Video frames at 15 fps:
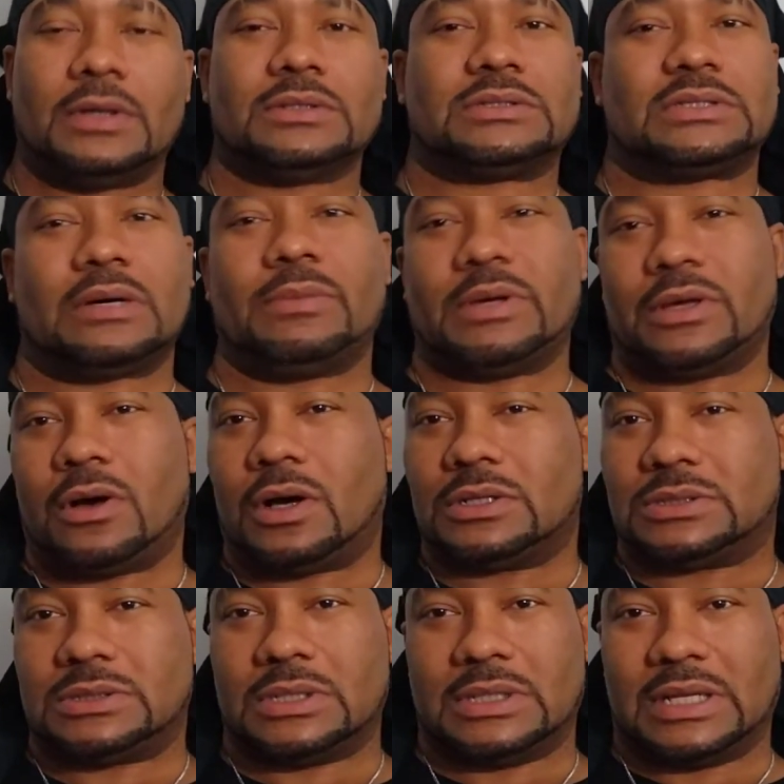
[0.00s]
Some of y'all
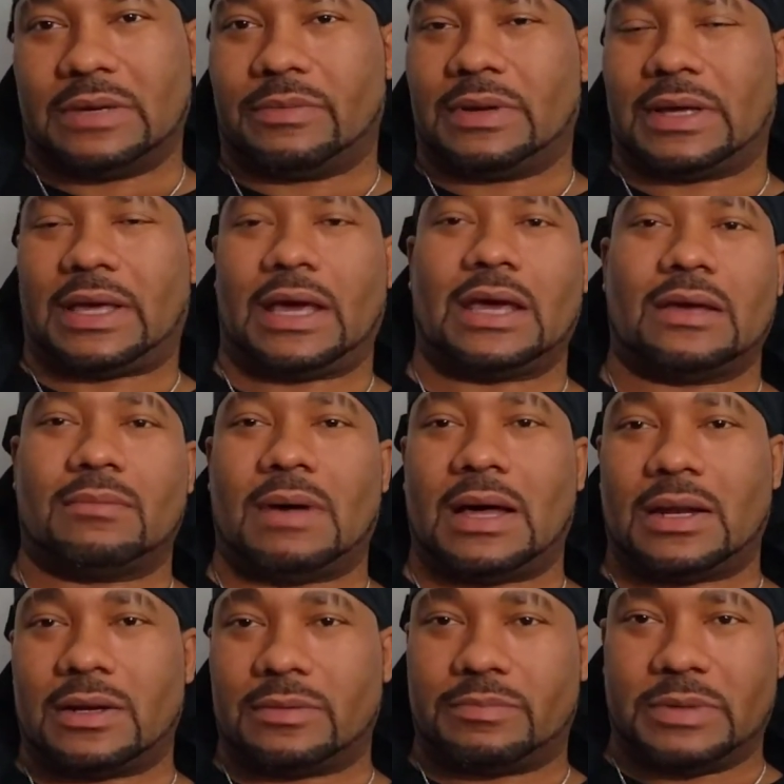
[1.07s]
shouldn't even have came
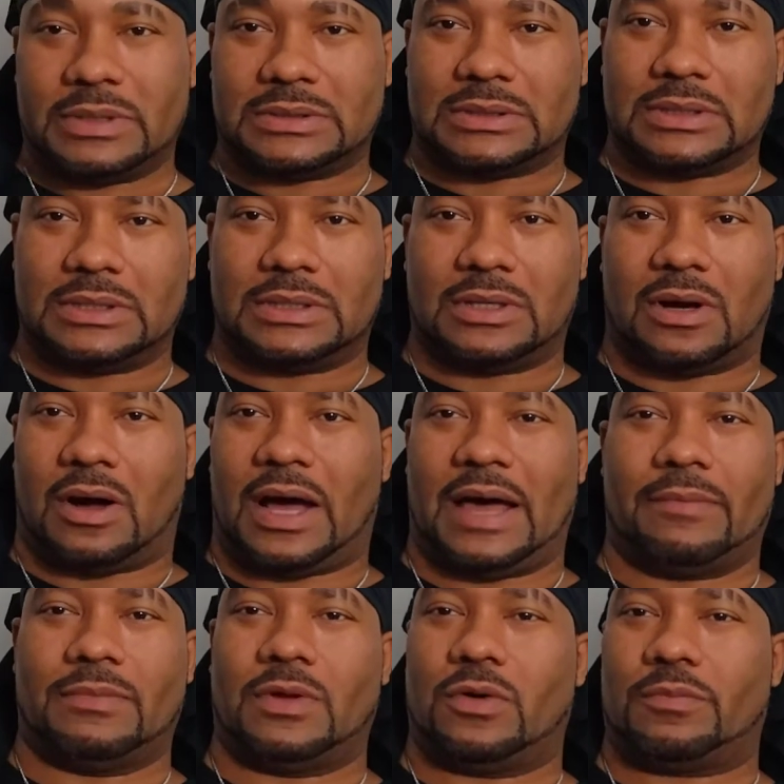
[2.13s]
out of the pussy. Y'all
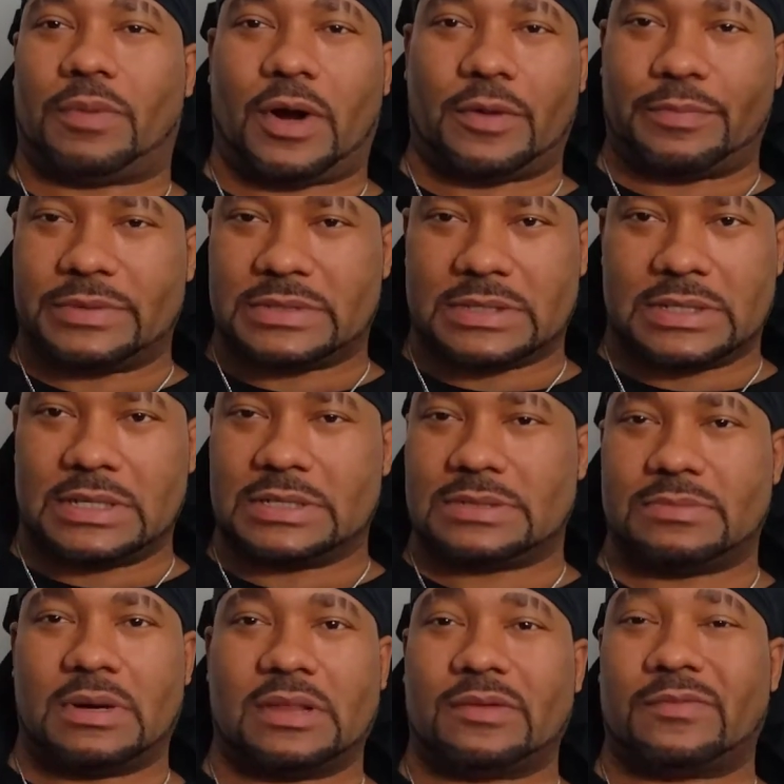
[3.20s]
have no purpose in this
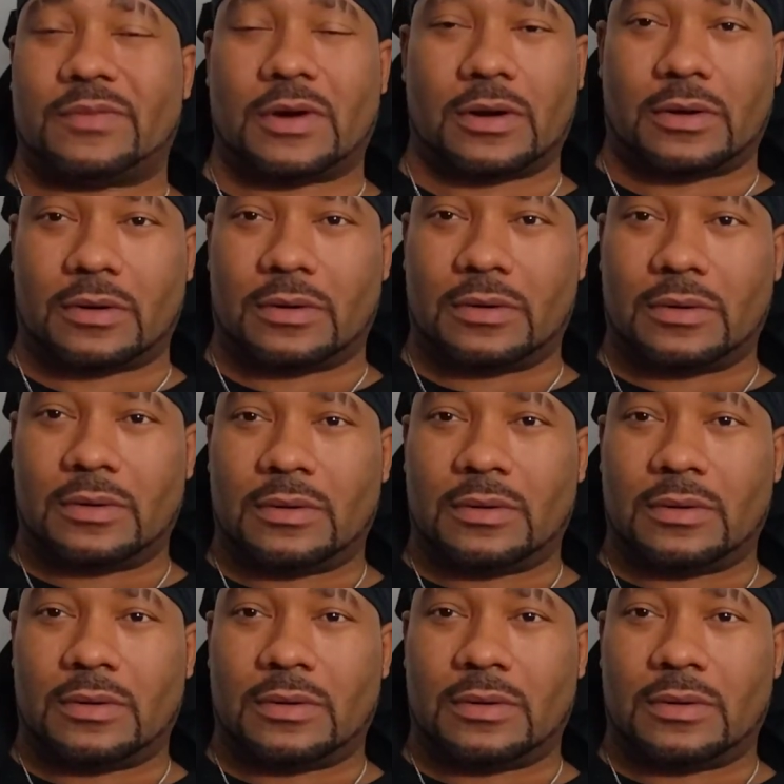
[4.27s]
motherfucker.